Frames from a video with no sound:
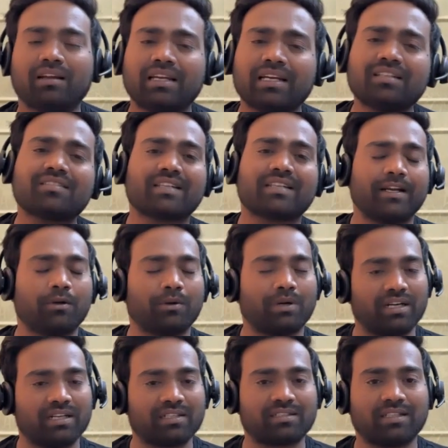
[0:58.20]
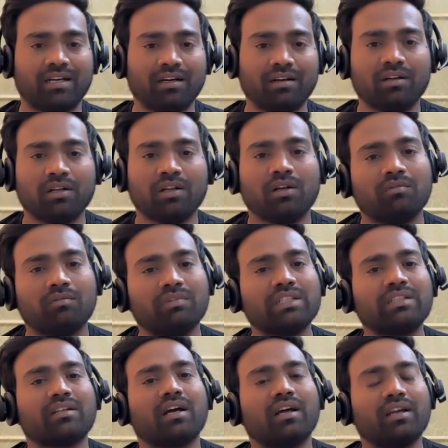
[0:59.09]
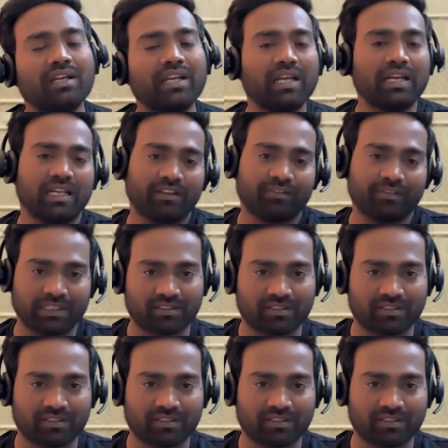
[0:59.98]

Let's try to understand with real life